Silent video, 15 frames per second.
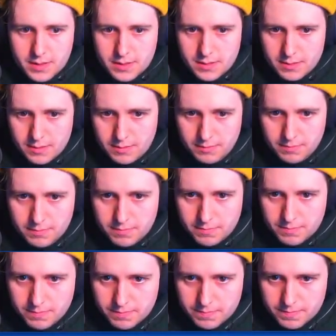I double
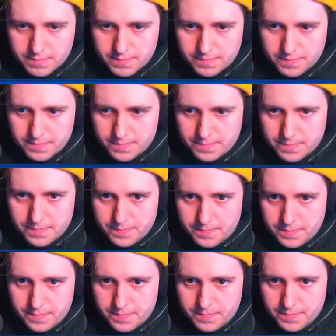back to the trader to sell
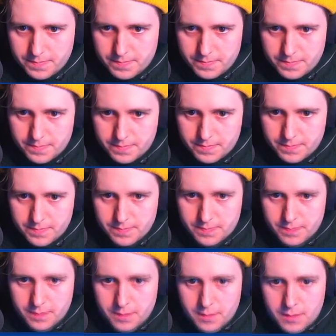some fish and check on my
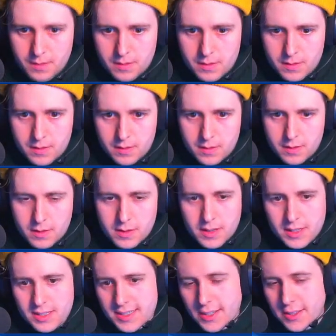traps. As I
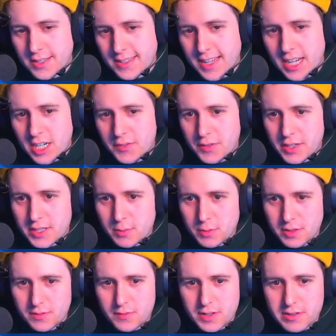do, I consider that the
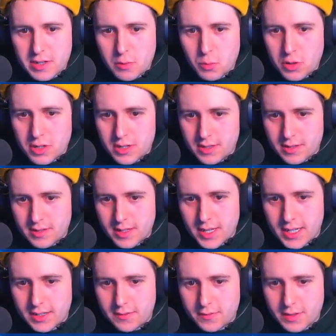captain's betrayal not
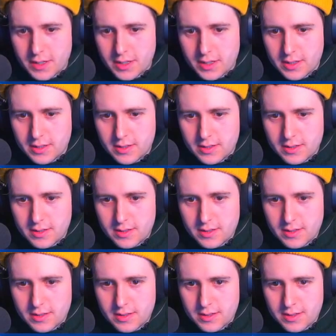only didn't get him his
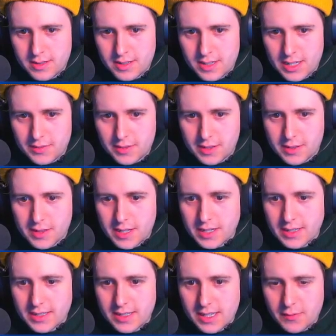treasure, but didn't even
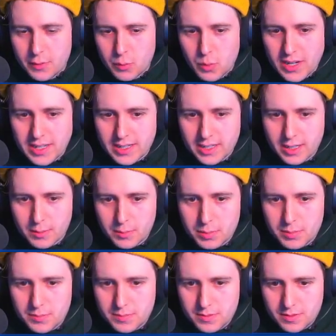free the beast. It's pretty
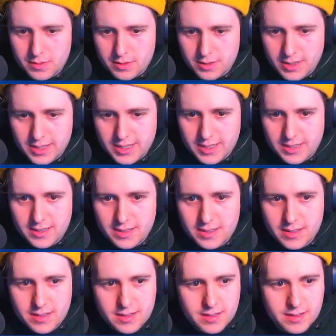worthless if you ask me.